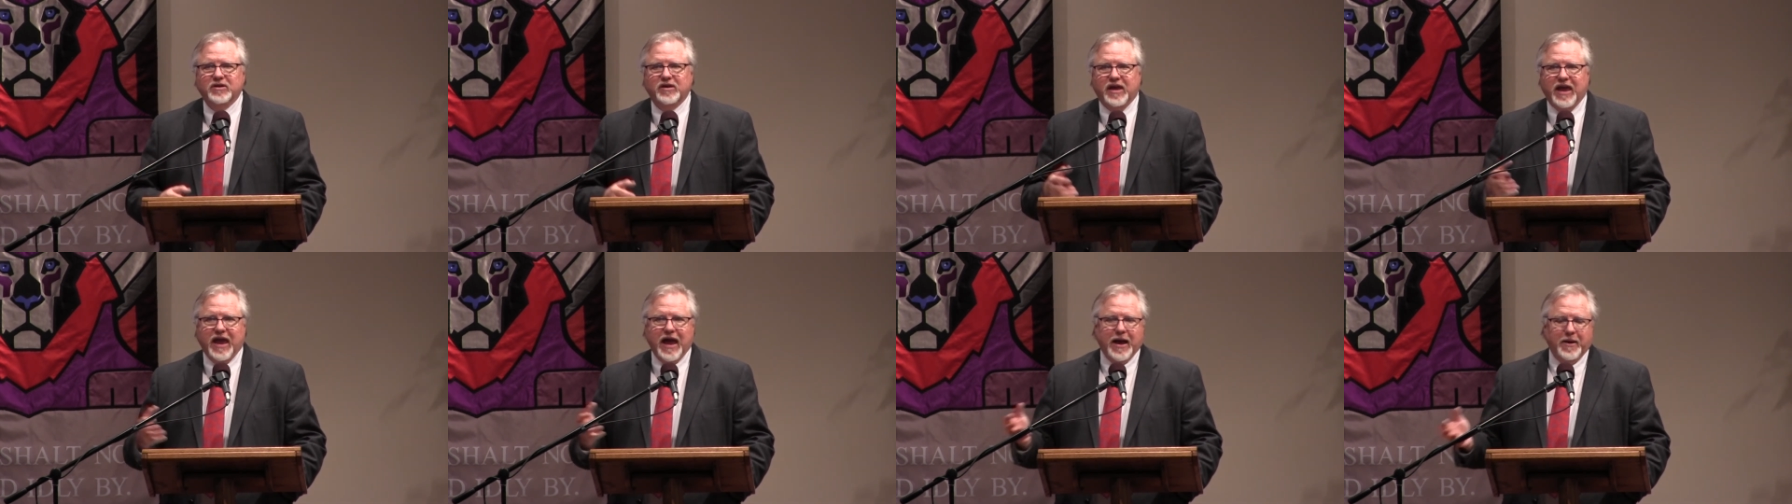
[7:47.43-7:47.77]

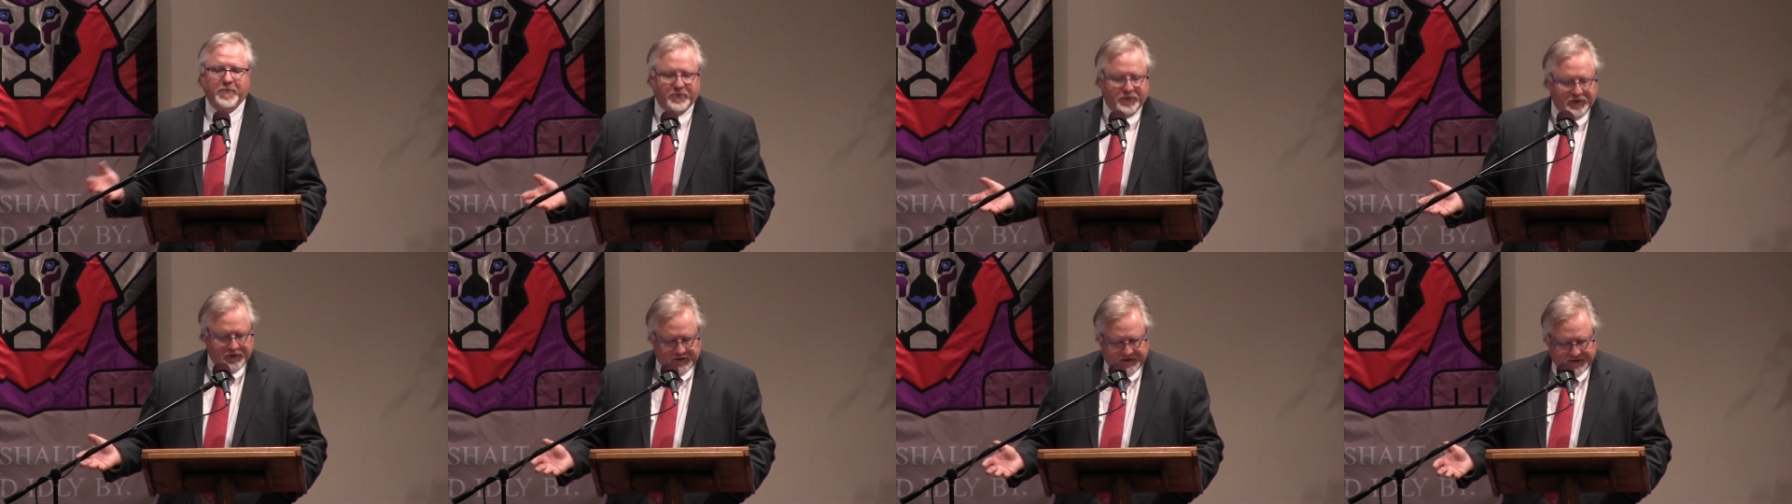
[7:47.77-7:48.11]

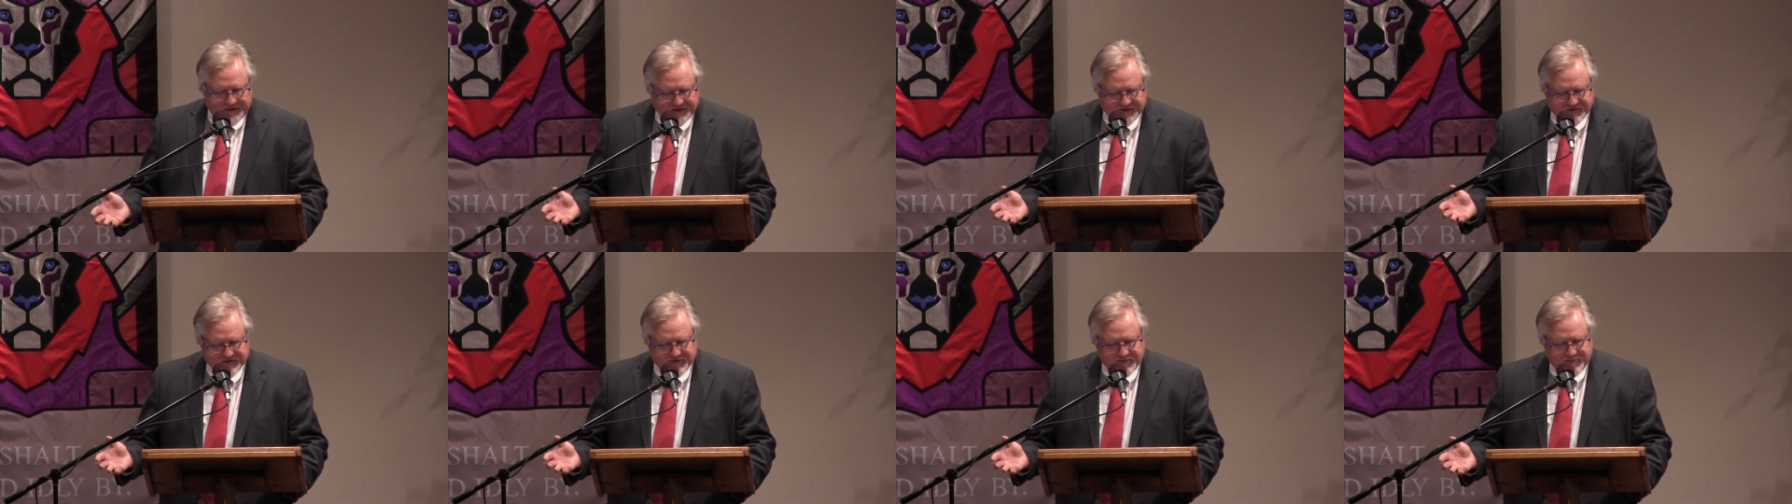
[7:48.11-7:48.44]

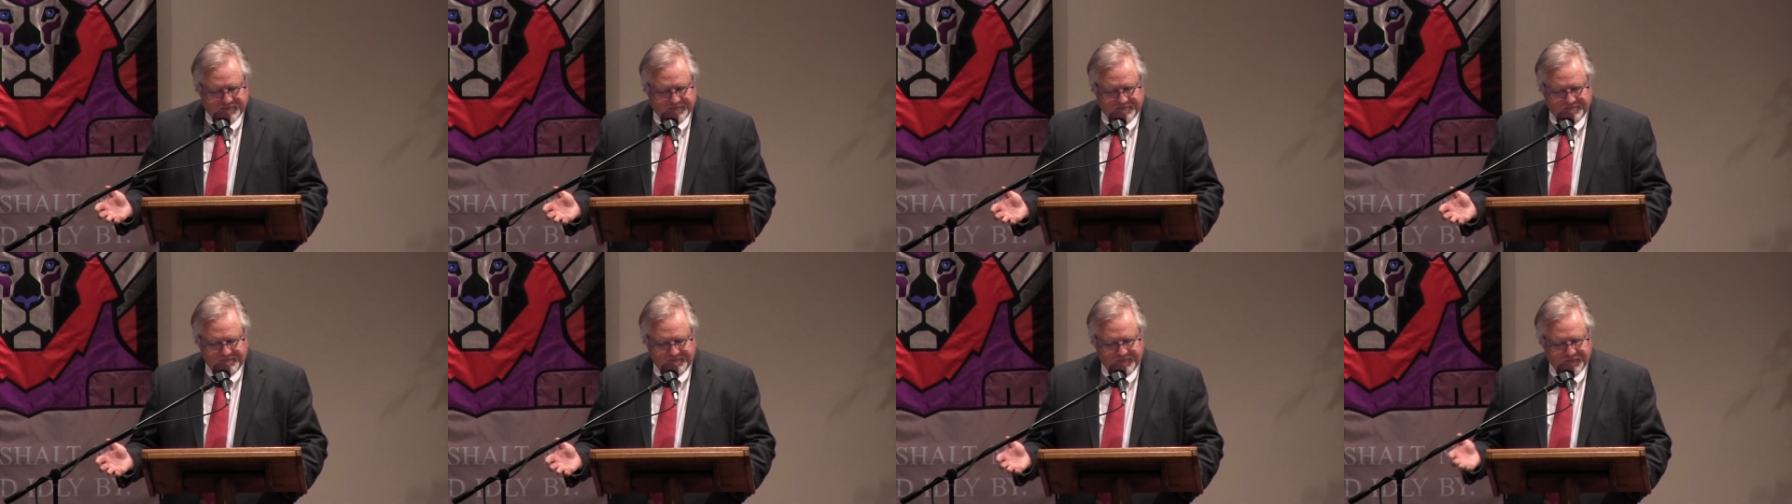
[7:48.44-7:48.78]

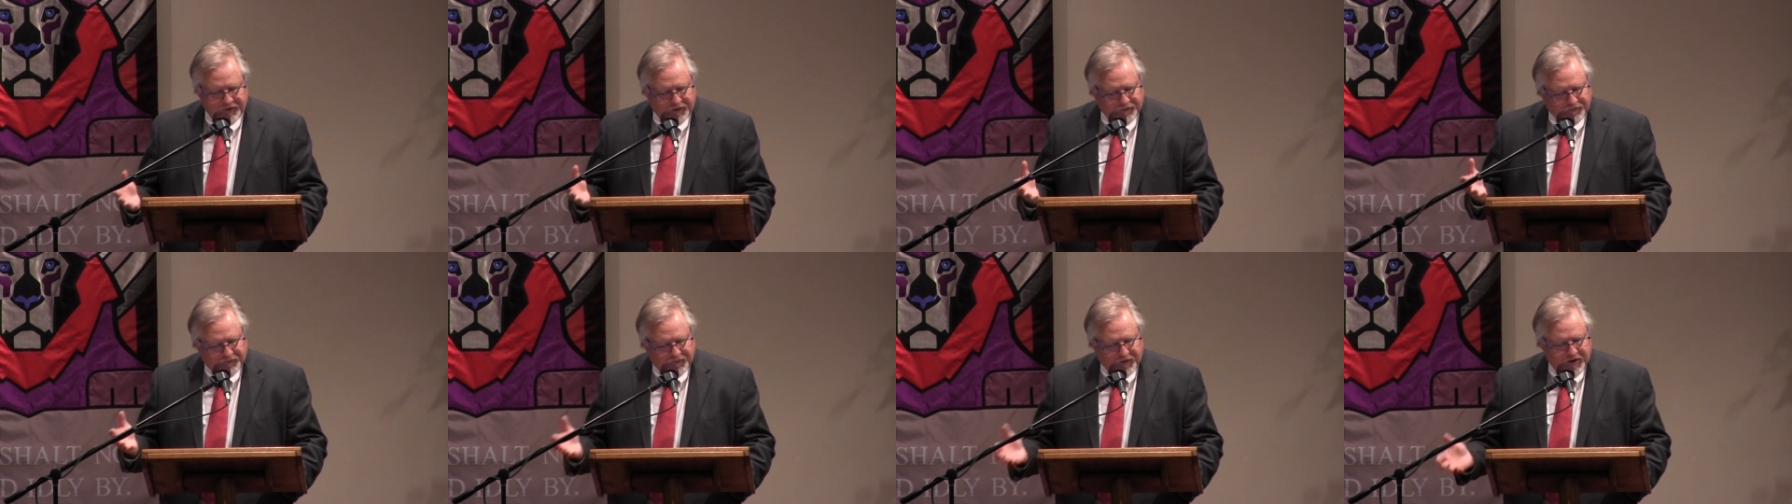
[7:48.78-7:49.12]
capitalism,
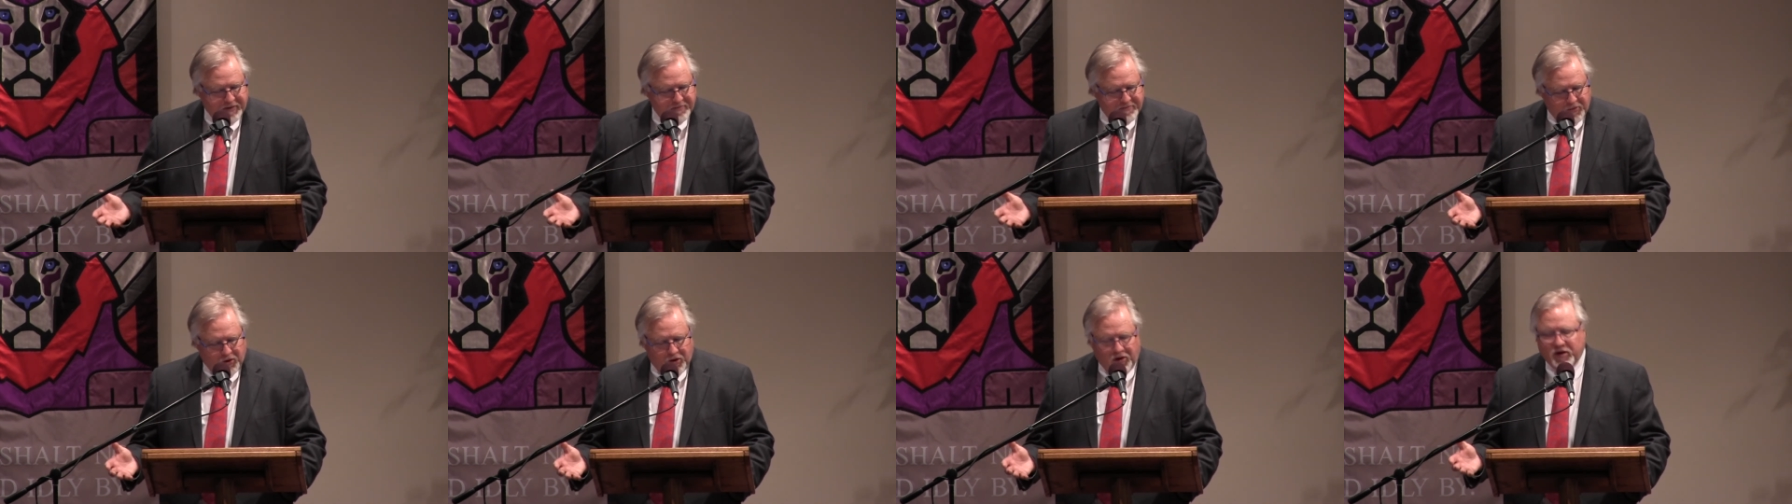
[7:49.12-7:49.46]
the
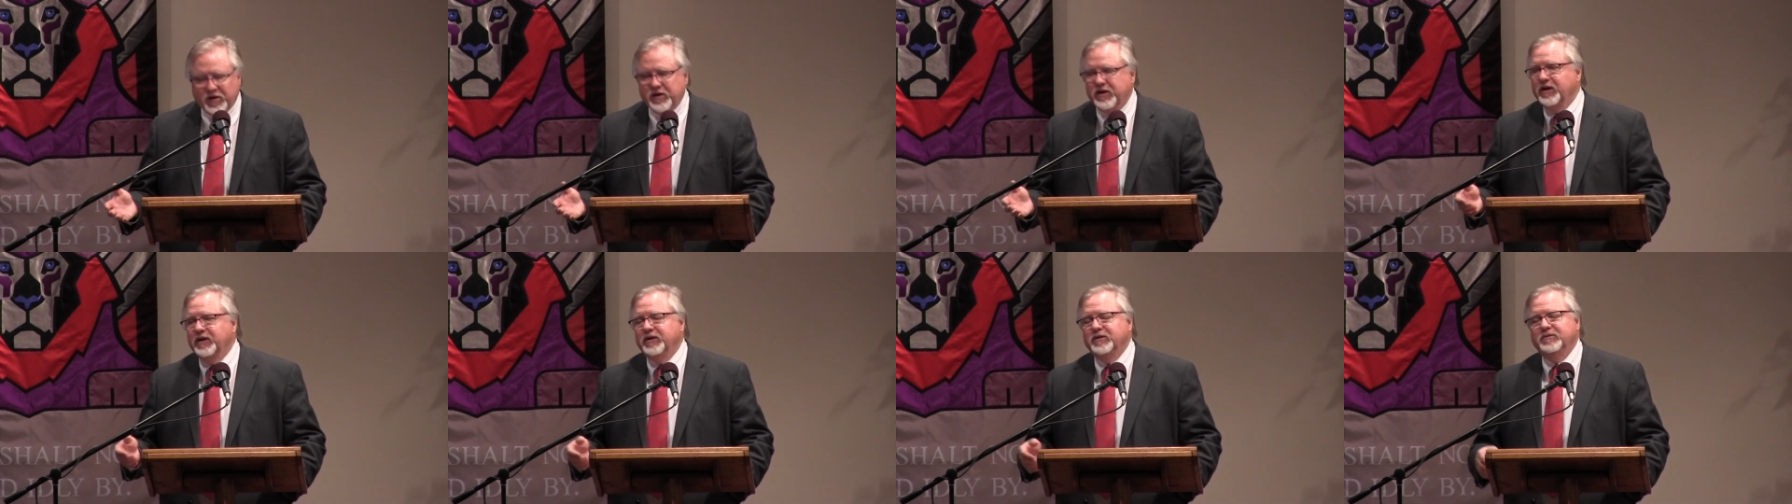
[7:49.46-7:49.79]
free
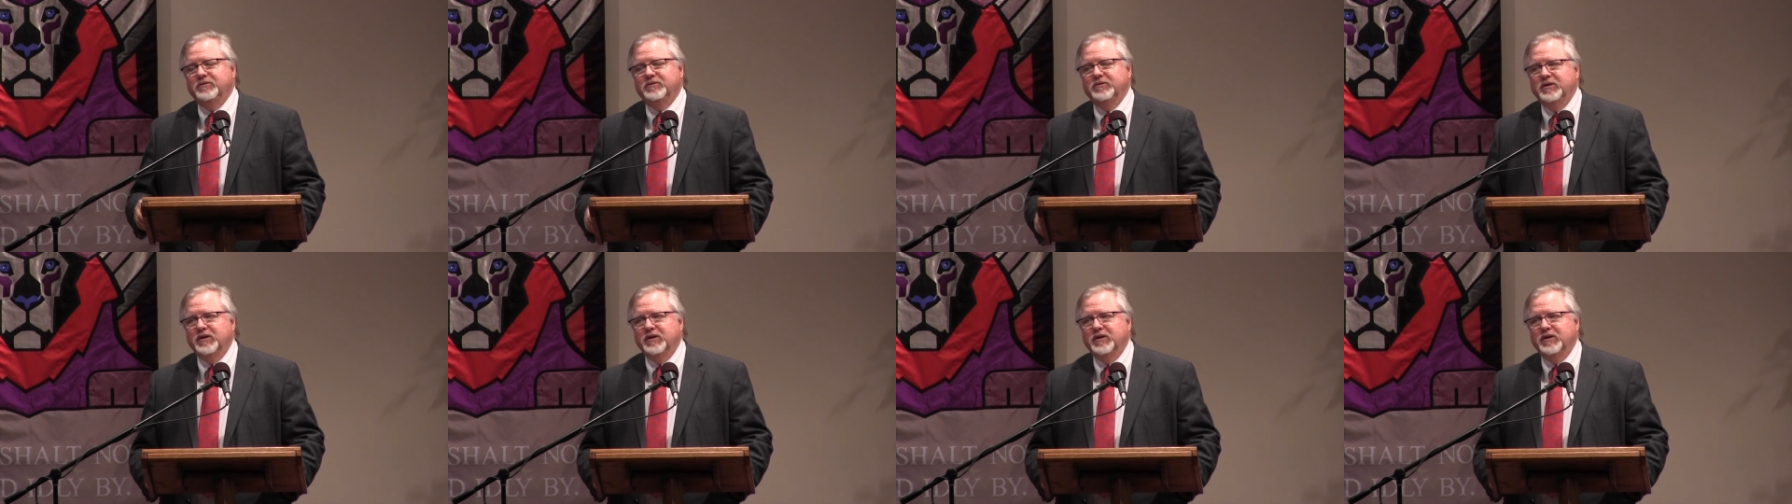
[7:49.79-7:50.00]
market,